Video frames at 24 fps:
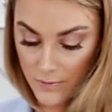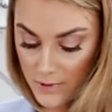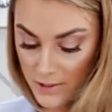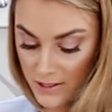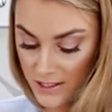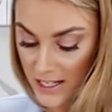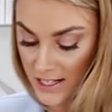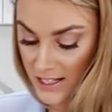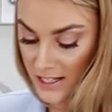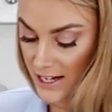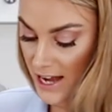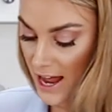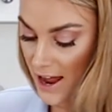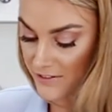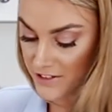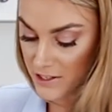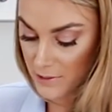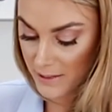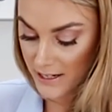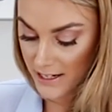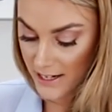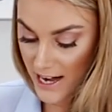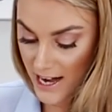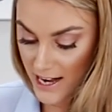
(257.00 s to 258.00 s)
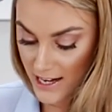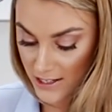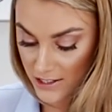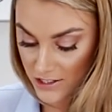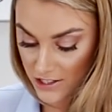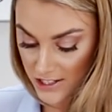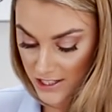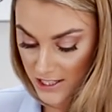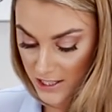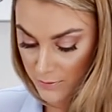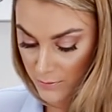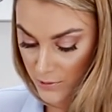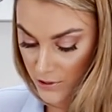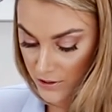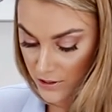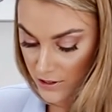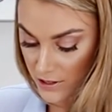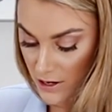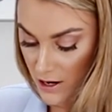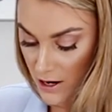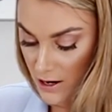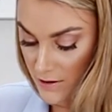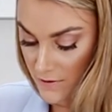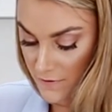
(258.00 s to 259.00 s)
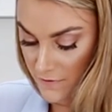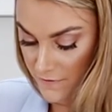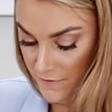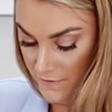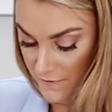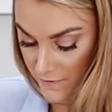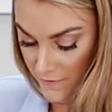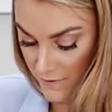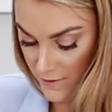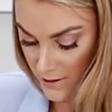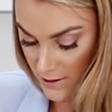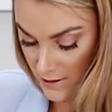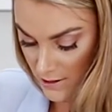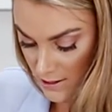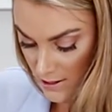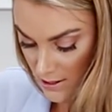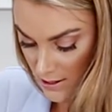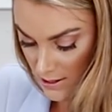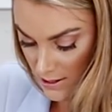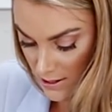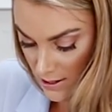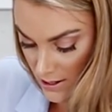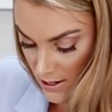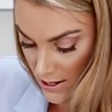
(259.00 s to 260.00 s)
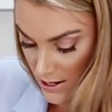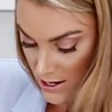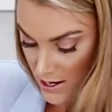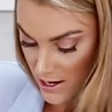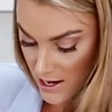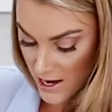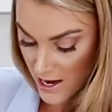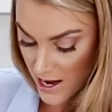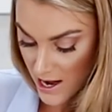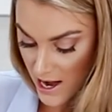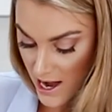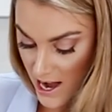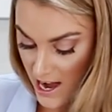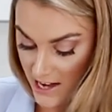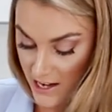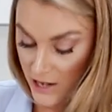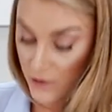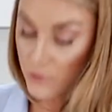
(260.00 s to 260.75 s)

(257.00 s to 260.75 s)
Doesn't have to be neat, just smooth it off, and it